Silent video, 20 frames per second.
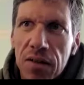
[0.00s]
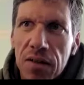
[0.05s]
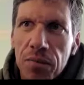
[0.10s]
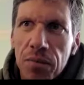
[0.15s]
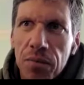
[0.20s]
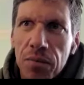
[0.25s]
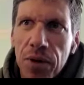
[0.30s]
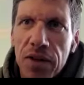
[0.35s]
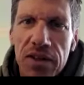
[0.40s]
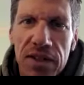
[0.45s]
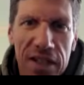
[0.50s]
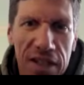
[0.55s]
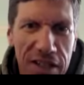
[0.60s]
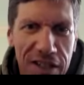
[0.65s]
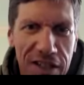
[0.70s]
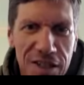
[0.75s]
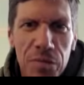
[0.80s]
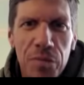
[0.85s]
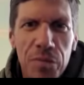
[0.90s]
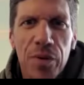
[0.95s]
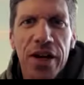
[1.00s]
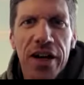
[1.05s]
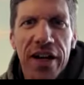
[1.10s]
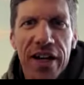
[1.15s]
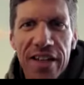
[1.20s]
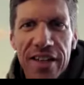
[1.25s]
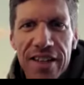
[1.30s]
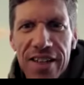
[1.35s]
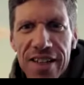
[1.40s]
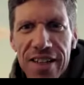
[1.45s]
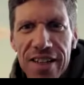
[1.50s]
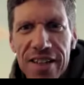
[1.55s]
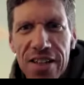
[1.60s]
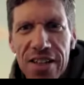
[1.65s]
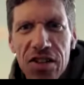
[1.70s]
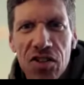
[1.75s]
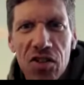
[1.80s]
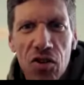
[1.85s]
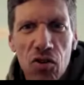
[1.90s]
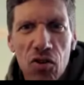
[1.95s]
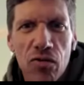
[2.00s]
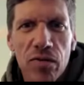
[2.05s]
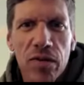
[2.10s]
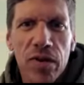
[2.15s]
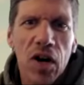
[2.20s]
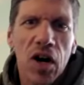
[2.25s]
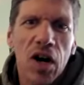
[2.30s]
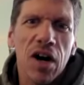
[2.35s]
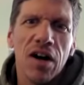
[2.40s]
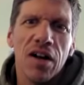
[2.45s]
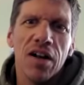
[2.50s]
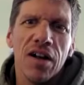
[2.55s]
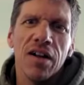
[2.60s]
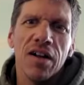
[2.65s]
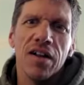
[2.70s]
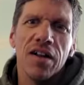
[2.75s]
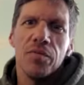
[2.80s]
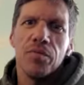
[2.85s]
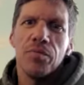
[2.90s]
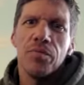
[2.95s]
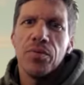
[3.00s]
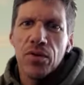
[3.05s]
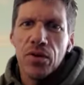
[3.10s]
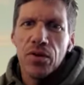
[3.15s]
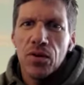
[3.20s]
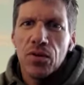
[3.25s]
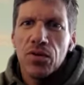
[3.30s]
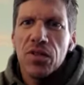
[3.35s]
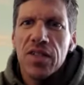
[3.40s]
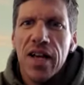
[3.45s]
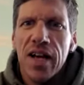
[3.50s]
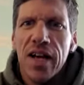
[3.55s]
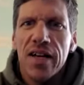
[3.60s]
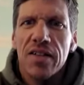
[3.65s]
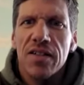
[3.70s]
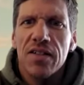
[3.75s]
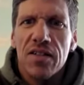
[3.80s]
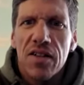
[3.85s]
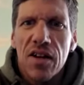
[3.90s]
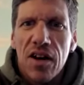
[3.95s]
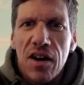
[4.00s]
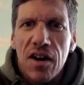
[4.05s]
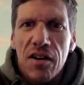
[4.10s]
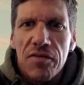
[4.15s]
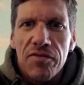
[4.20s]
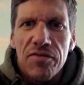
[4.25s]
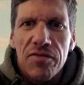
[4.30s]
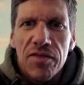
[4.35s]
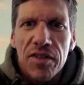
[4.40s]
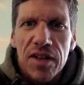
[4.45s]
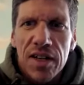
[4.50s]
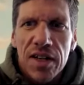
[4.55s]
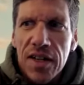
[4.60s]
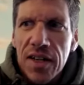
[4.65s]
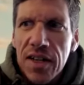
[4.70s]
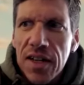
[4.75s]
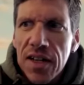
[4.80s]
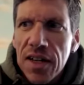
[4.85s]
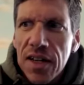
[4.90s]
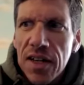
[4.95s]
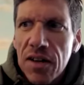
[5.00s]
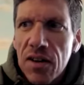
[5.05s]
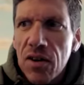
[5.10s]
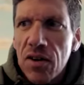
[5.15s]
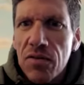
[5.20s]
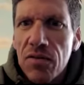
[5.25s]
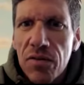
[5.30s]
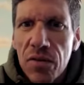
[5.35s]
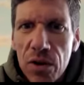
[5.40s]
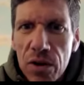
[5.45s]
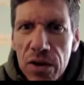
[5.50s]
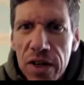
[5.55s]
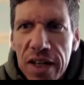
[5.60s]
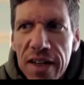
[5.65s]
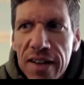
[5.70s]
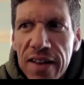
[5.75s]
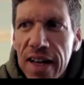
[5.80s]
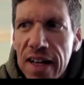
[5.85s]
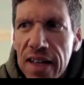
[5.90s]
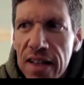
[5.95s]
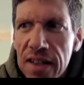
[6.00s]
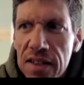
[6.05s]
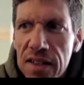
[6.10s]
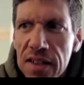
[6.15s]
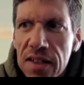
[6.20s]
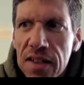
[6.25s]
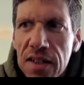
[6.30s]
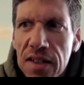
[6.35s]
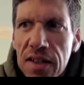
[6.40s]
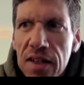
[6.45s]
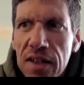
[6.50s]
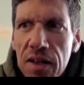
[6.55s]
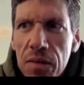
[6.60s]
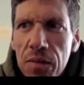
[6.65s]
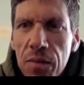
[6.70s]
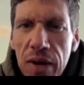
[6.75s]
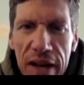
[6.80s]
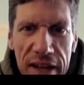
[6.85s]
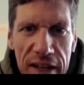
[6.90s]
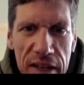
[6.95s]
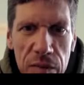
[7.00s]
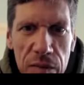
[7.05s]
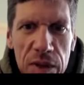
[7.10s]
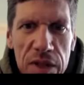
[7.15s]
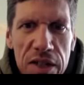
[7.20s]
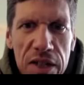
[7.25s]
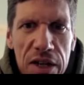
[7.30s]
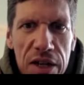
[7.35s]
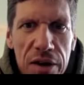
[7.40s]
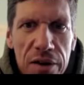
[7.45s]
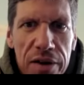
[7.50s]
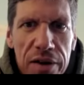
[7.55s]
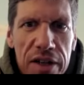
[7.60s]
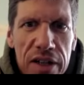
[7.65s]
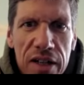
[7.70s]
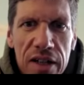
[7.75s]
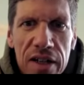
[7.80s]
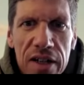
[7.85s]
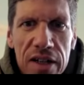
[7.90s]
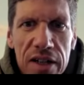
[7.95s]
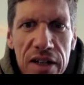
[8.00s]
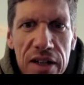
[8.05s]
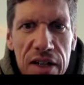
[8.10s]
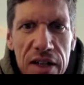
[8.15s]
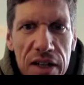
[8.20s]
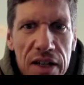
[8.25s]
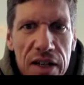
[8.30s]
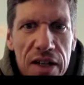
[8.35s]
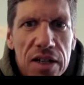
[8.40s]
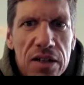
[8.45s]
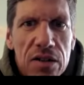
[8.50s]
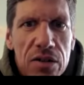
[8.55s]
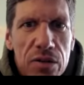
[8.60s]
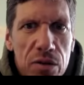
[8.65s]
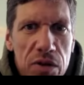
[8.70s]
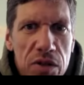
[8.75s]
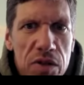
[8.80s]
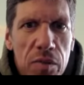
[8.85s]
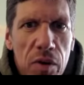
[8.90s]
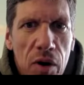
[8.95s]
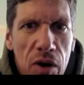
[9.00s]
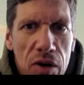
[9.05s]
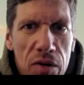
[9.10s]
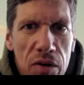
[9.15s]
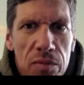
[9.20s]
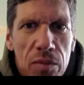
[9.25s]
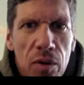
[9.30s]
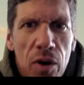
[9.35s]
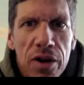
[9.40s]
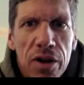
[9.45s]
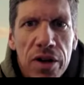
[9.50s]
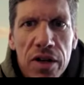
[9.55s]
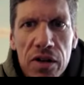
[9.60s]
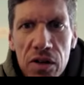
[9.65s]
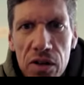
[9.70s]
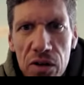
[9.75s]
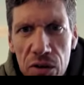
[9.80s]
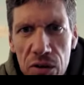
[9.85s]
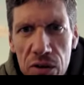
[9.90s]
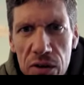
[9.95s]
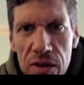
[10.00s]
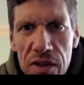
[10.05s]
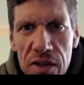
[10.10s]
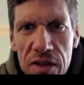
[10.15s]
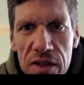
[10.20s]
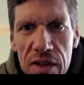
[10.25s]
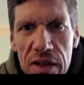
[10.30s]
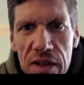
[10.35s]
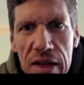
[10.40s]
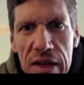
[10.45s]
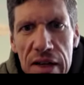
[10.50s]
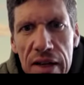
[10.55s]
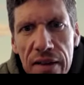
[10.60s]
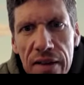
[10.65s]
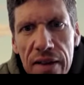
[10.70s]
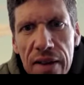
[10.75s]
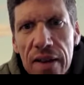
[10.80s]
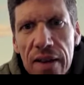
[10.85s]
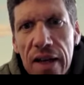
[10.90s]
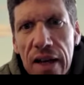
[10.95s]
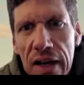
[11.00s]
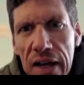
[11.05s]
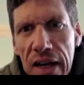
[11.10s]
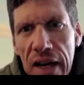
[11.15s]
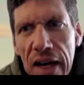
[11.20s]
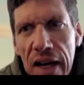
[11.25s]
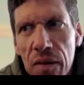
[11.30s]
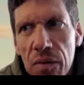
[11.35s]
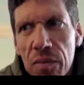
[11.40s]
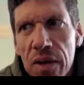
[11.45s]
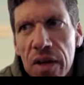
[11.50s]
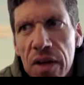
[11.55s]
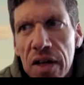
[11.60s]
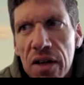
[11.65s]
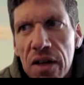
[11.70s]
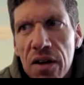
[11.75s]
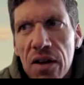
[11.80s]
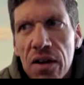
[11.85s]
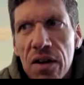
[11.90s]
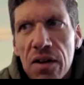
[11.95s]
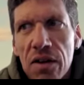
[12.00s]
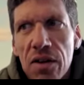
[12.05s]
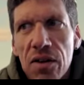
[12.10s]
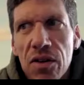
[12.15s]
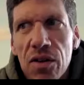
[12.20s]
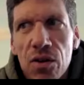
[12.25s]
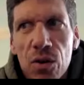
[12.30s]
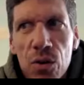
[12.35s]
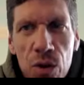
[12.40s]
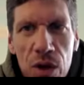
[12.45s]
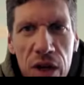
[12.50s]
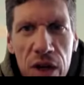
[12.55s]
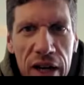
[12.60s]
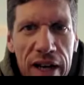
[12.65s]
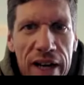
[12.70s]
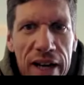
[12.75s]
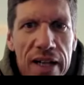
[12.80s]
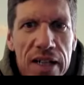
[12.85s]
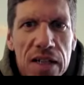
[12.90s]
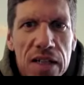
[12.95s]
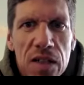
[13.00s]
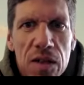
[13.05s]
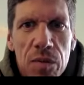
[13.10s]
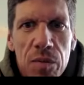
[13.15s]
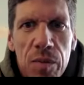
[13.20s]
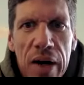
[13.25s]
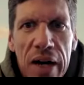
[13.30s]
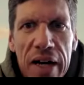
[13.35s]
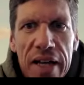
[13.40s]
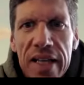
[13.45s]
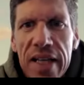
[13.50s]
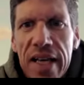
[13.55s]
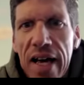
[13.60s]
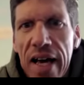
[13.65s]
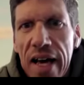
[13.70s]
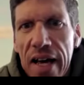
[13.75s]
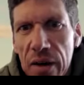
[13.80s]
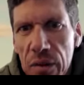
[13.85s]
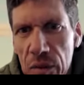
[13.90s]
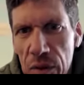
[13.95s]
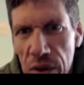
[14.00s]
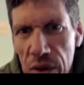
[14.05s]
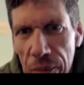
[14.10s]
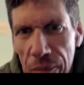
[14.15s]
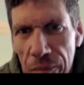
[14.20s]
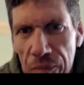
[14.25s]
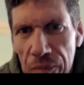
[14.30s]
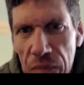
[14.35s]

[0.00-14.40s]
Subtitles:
participate in this overall process of converting that plant material into smaller molecules that then can be utilized by the animal.